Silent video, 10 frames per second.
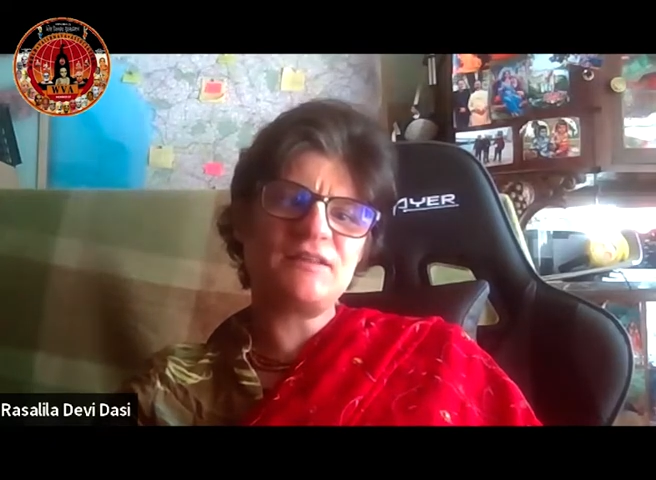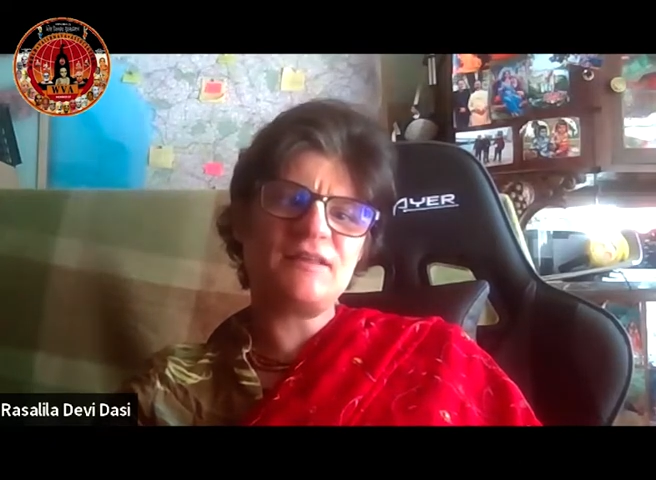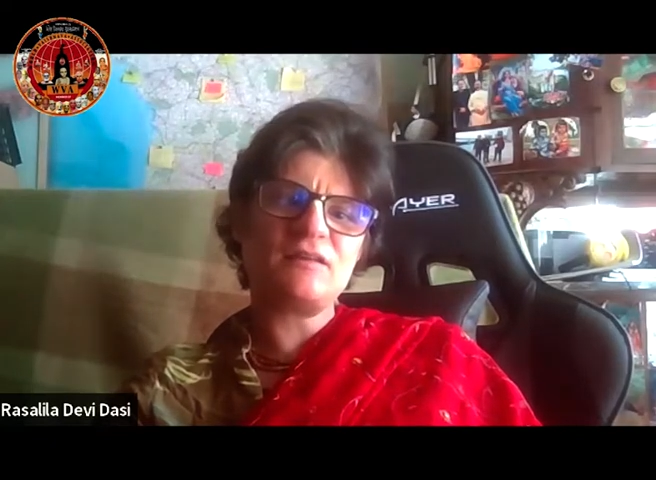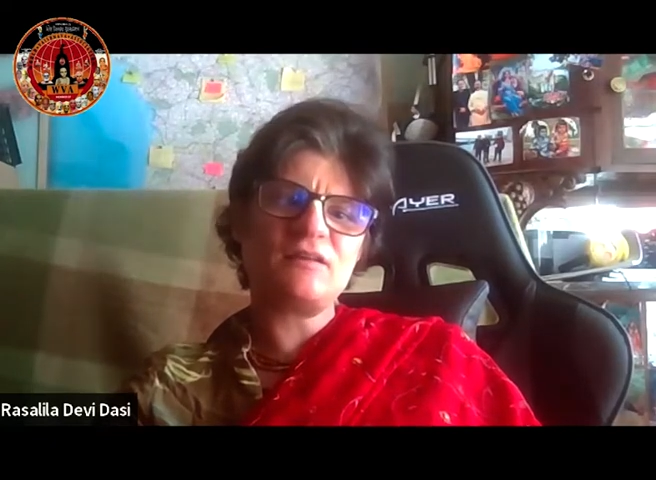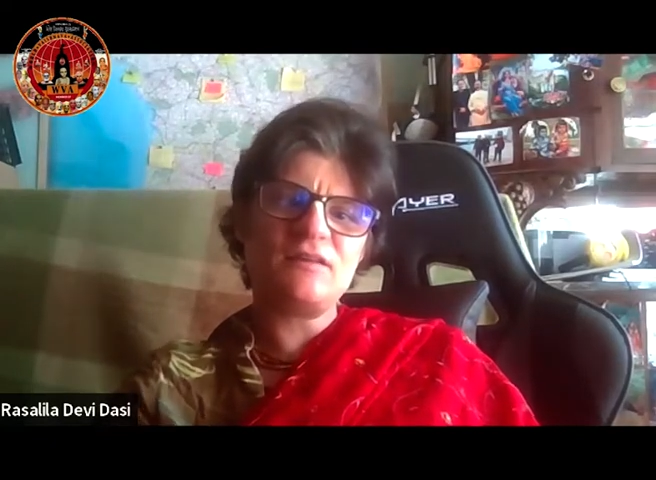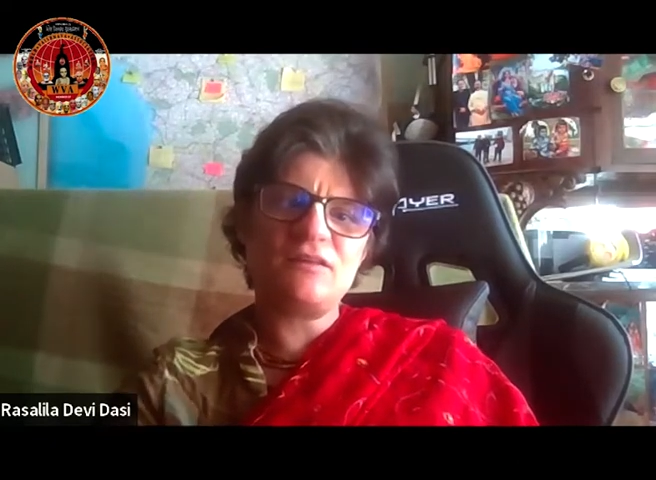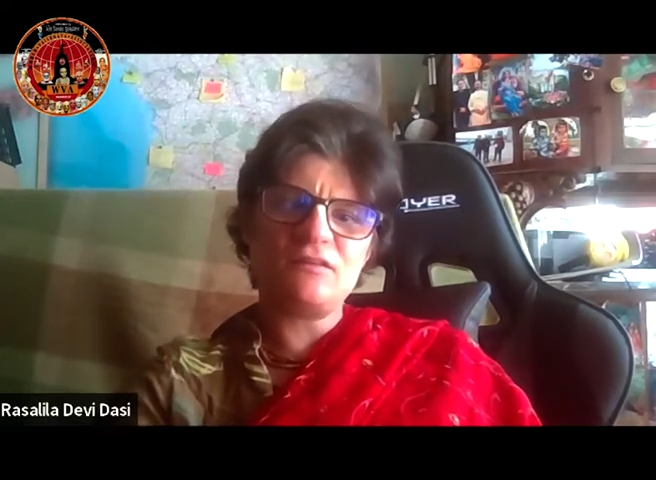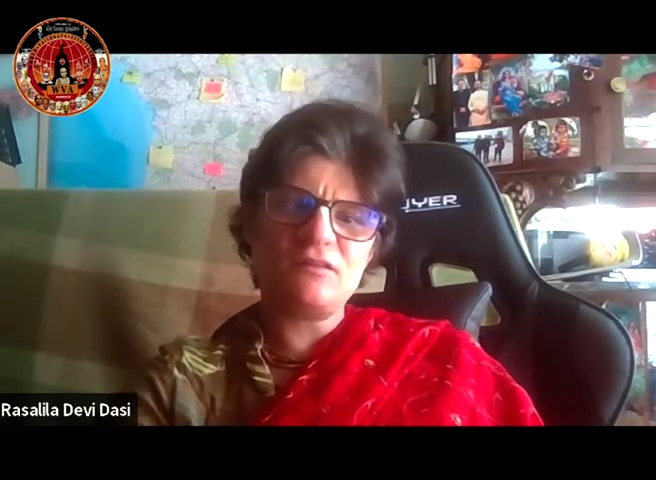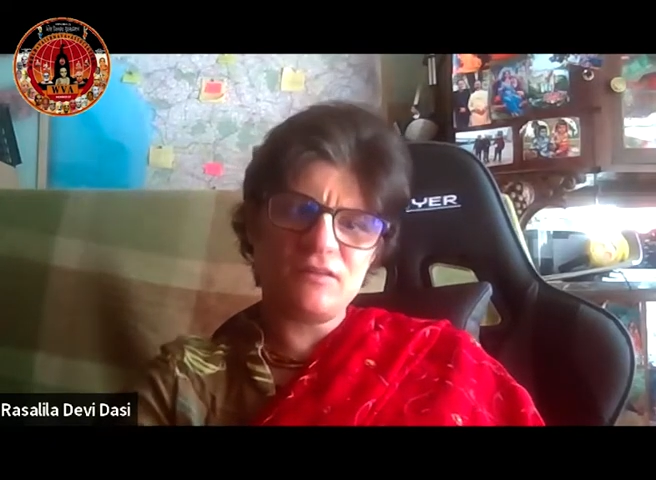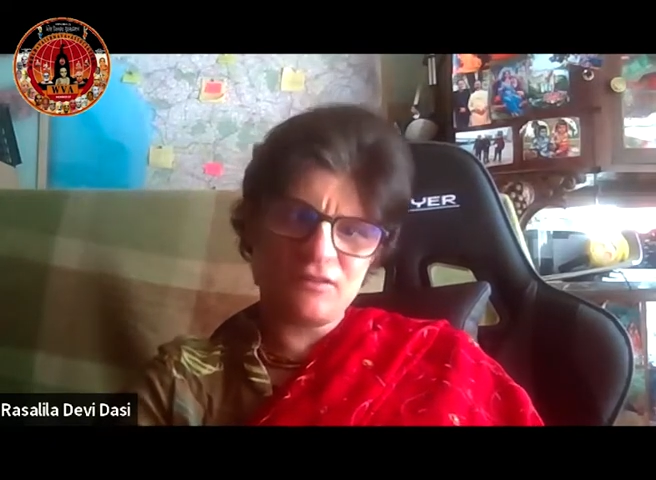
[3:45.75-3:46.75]

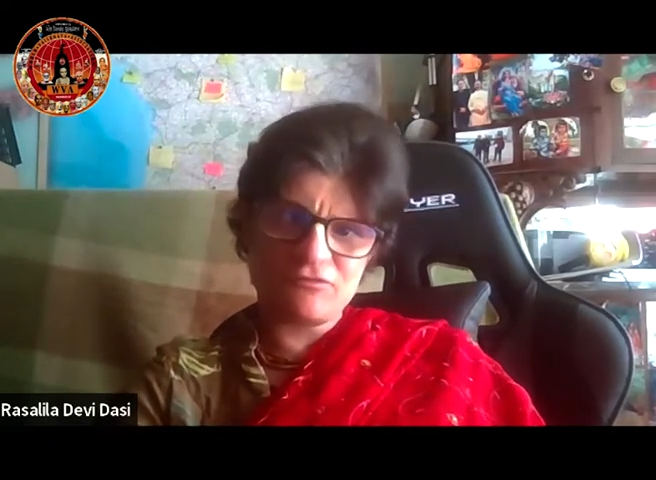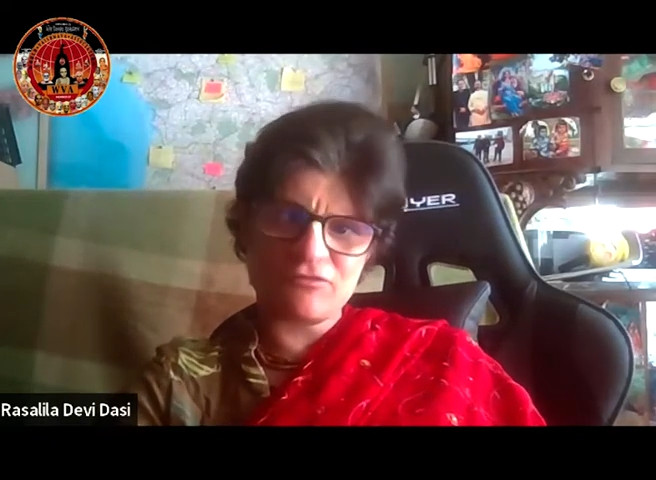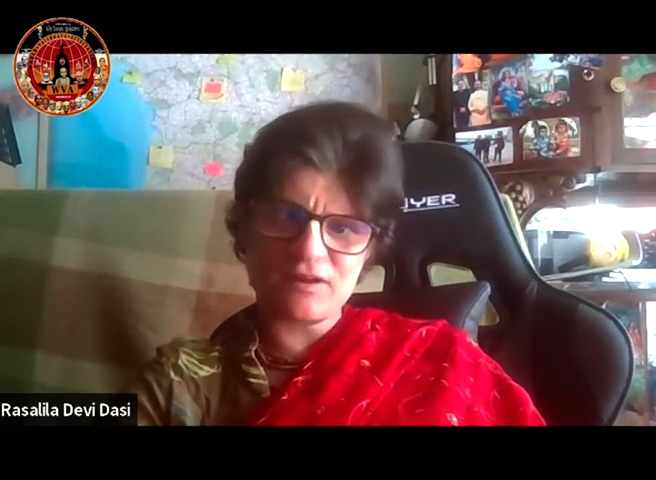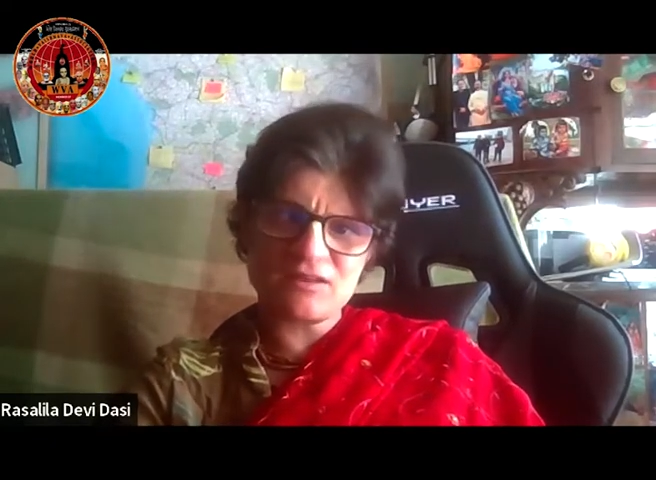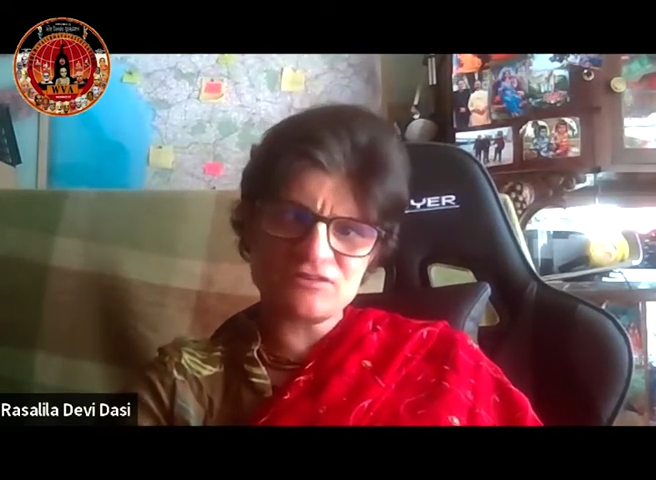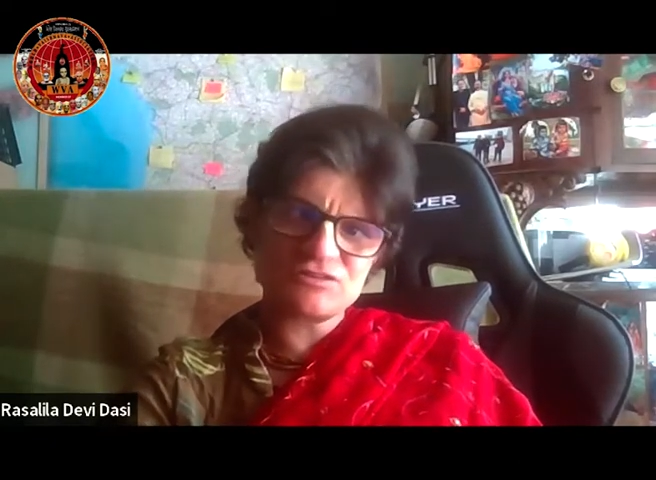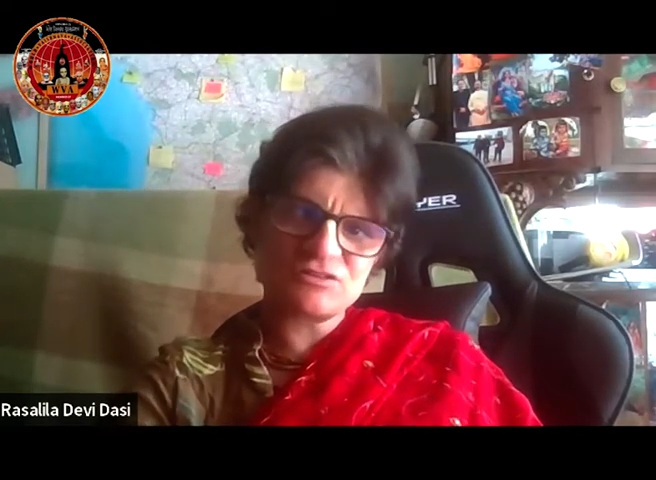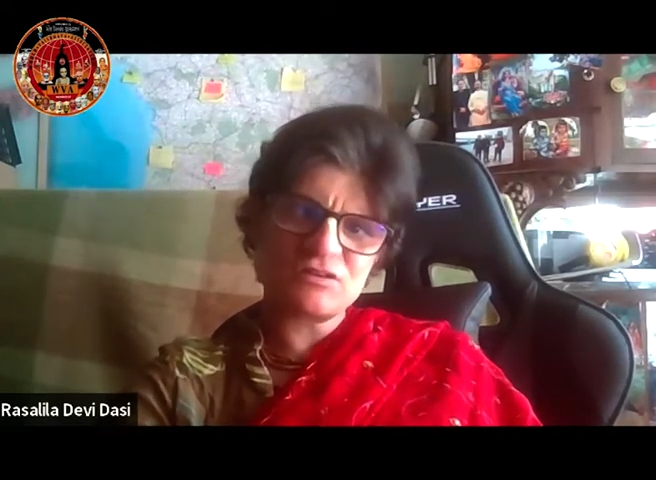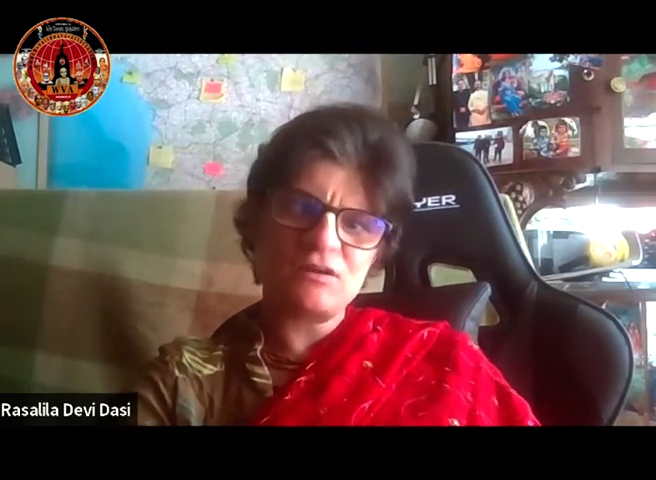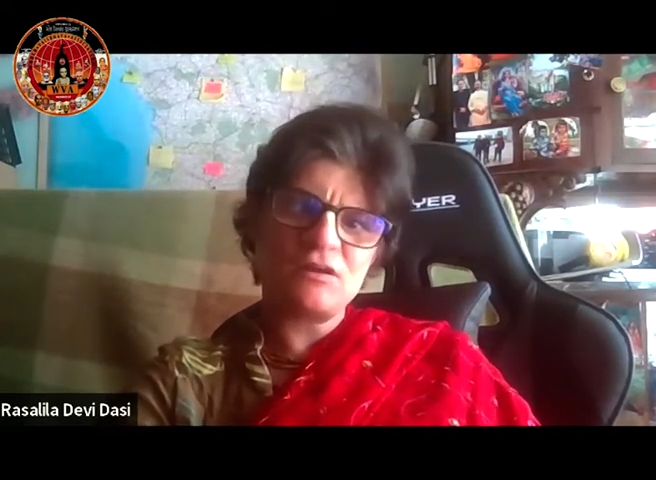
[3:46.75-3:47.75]
in French